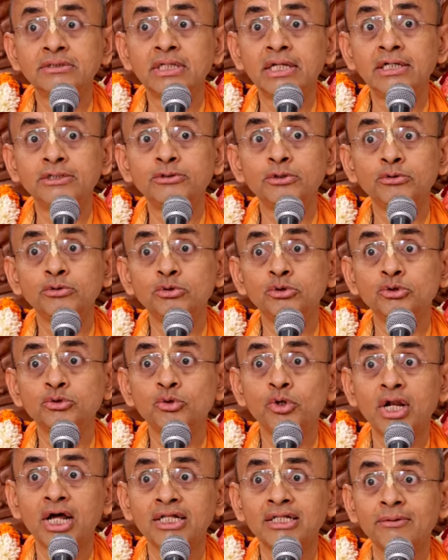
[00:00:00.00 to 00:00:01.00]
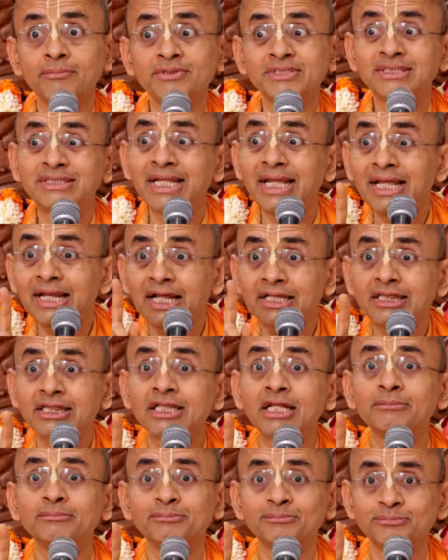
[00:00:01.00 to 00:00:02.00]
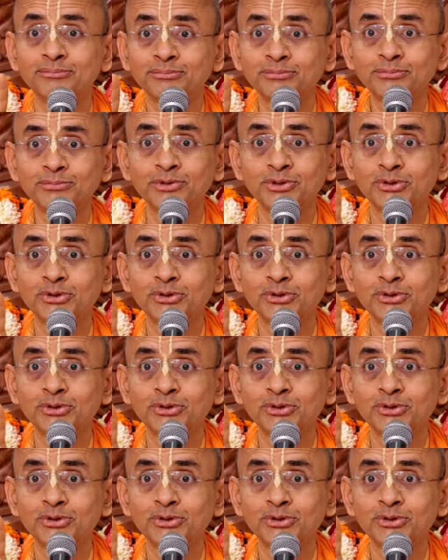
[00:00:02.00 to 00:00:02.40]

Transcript: Strishu dushkuladavi. Stri ratnam.